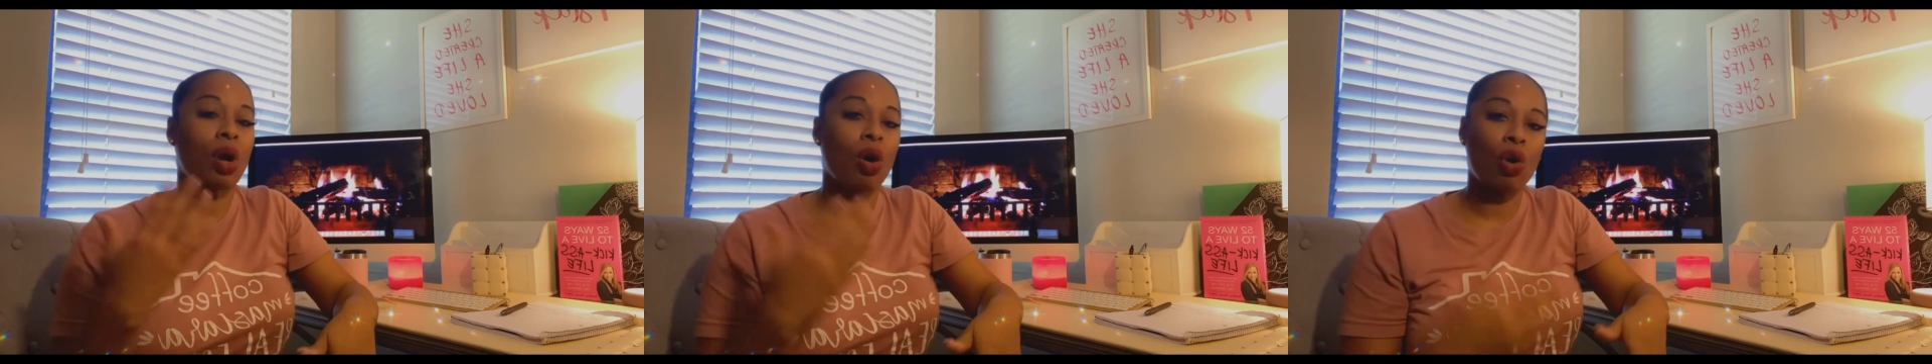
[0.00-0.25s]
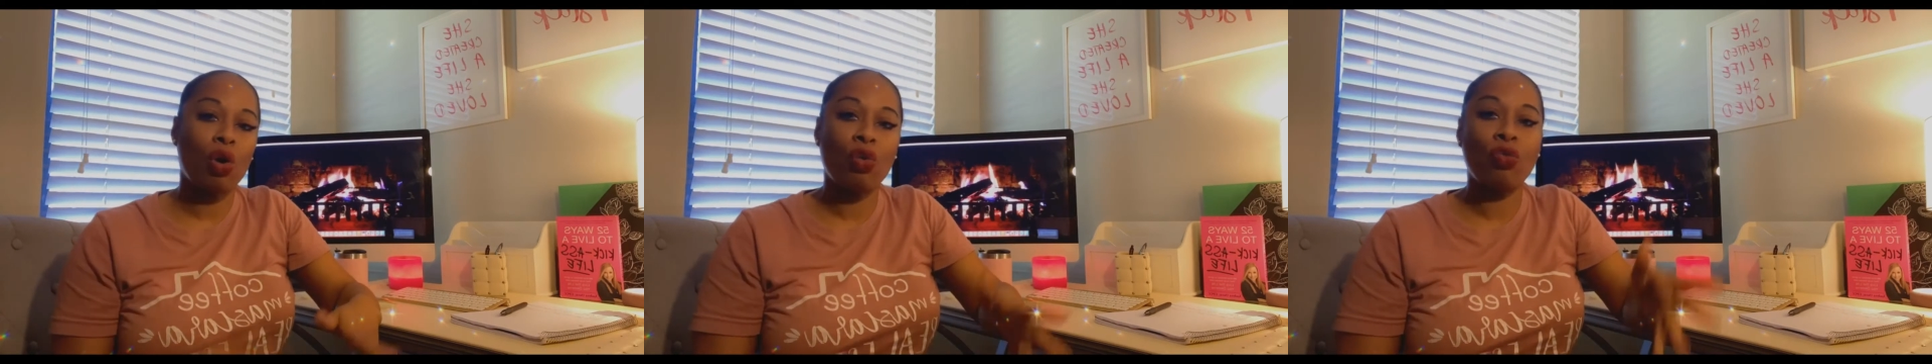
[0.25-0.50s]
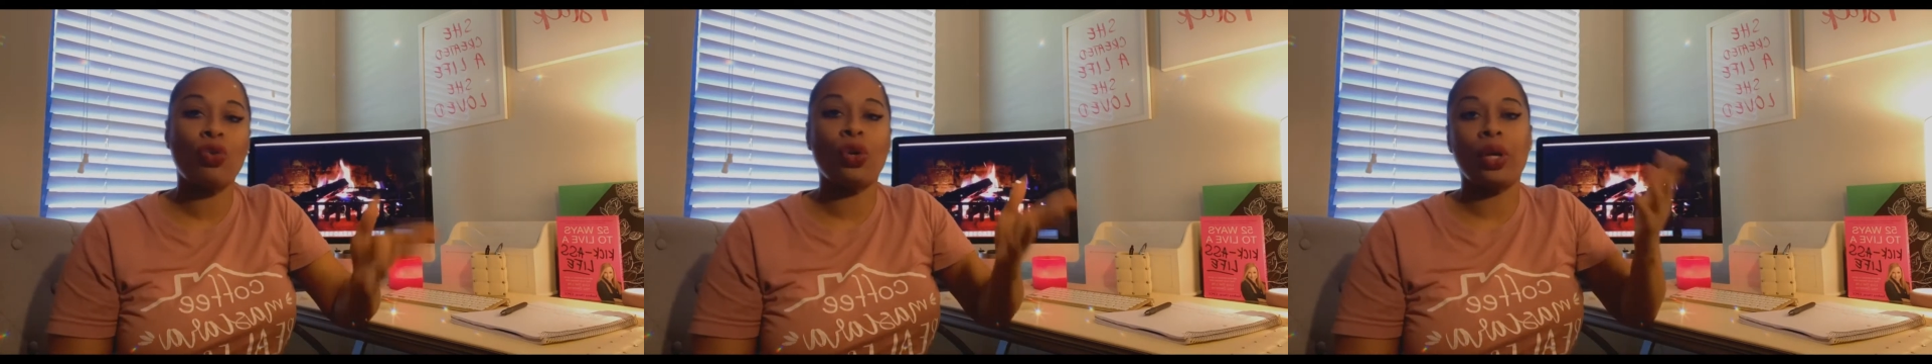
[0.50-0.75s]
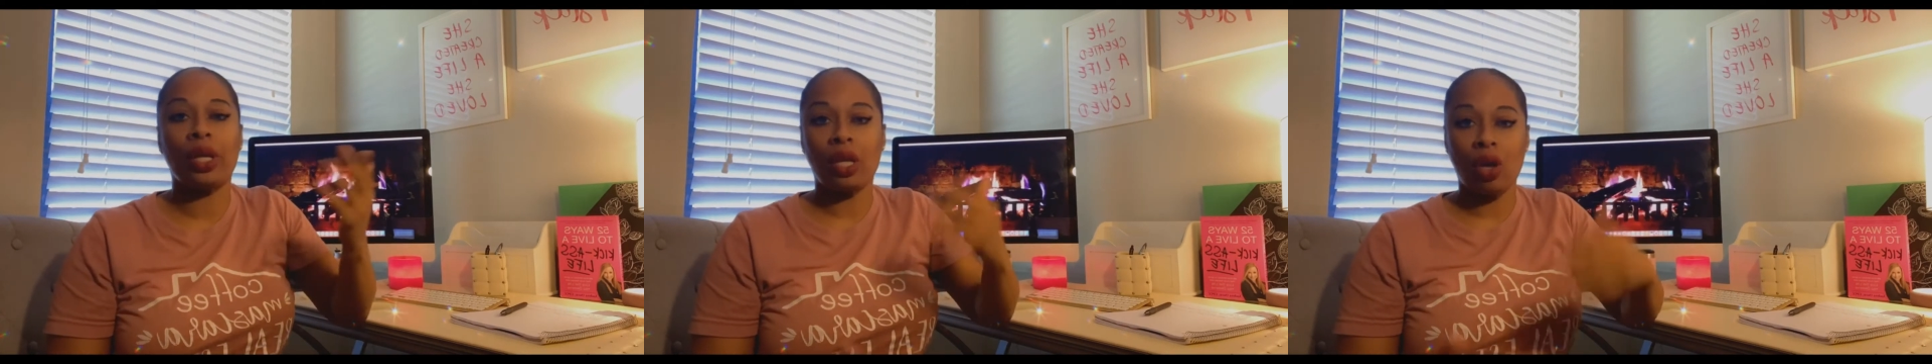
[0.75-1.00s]

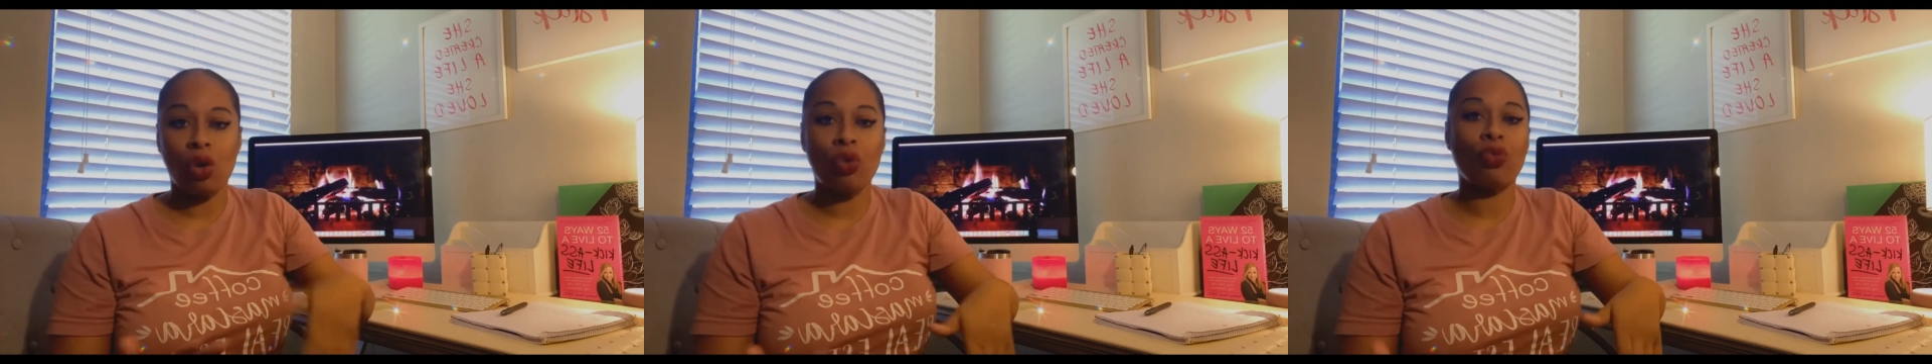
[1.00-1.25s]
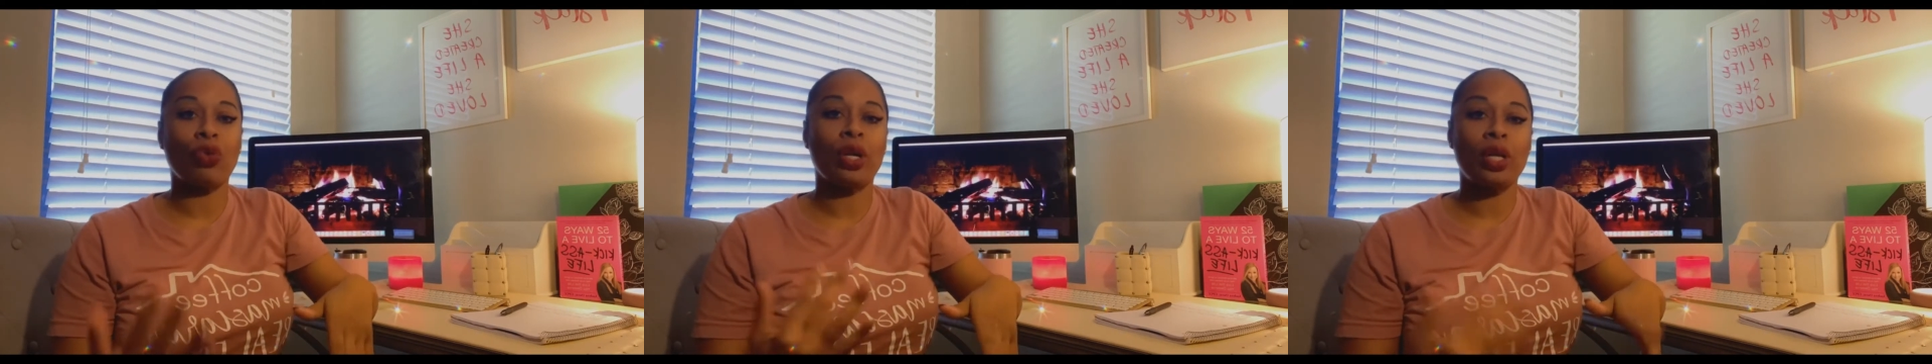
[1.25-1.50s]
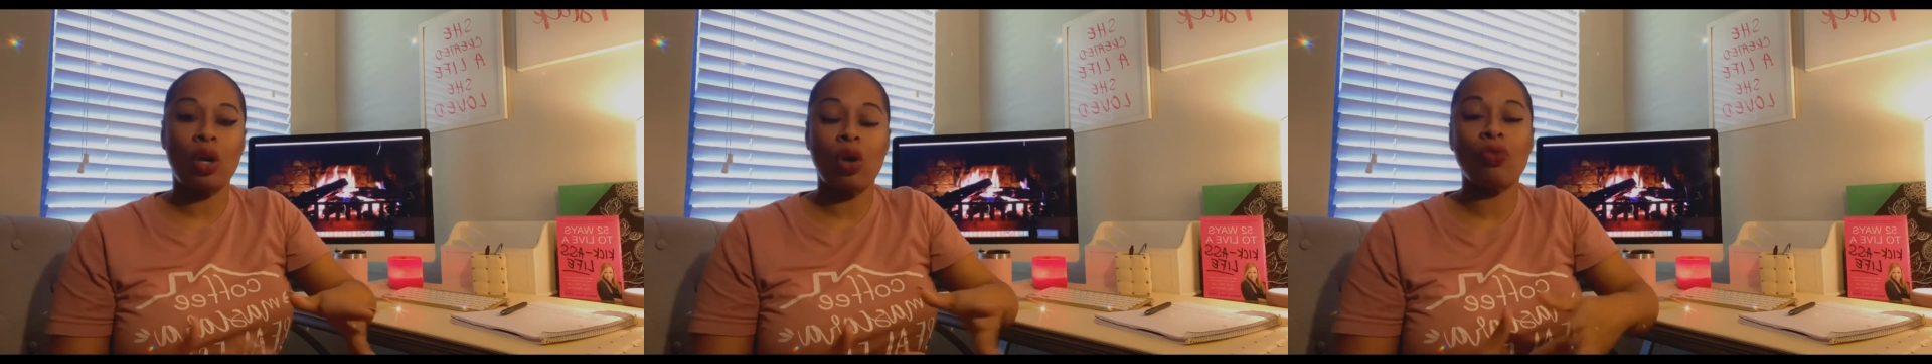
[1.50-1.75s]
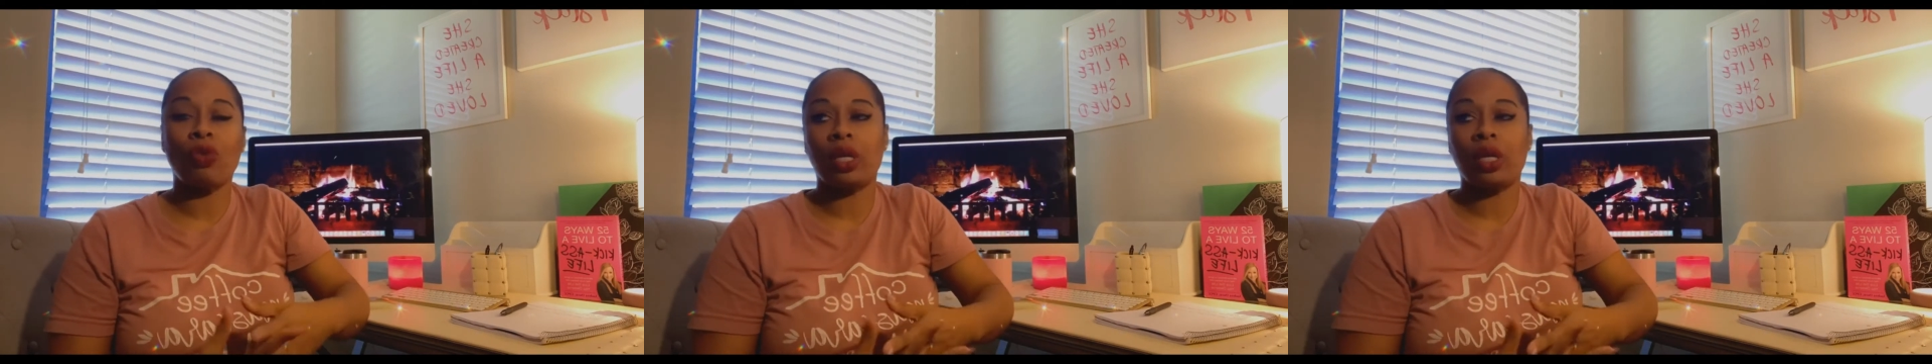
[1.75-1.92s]
over and over and over